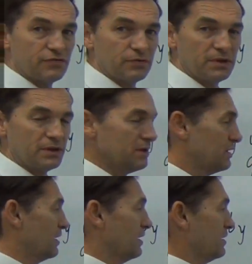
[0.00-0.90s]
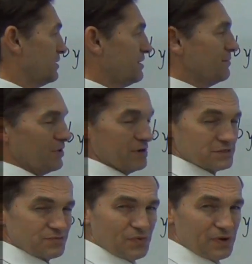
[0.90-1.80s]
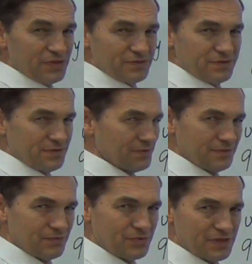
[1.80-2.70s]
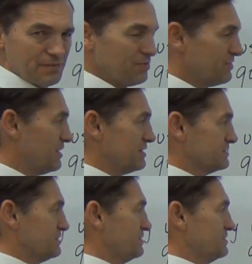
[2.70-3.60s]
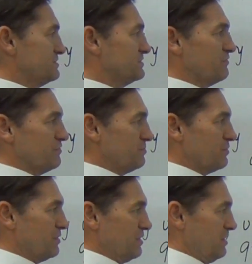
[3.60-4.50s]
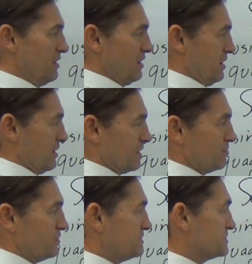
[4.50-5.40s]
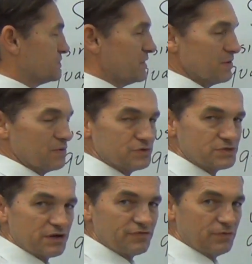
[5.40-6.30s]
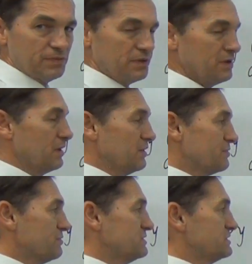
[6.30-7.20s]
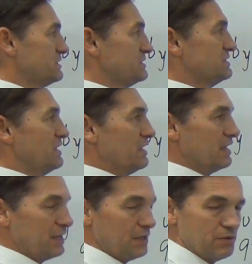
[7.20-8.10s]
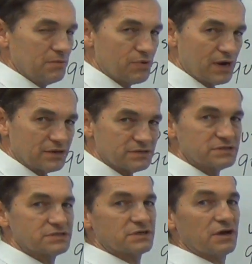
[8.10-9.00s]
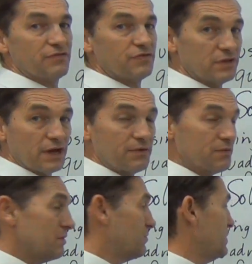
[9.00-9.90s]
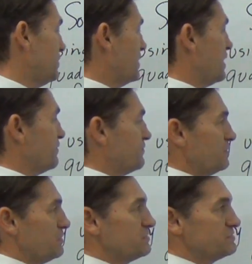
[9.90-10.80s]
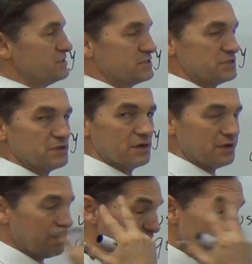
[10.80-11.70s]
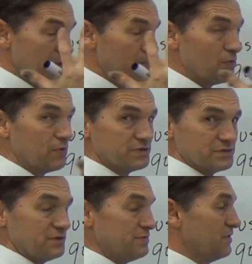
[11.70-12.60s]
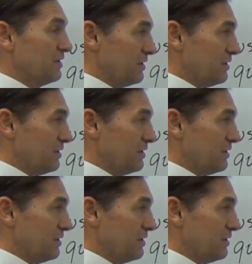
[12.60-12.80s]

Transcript: formula. Now you might ask, why do they bother asking you to solve it by complete the square and quadratic formula? The reason is they're getting you in practice for later on when you have to use this and you have to memorise it.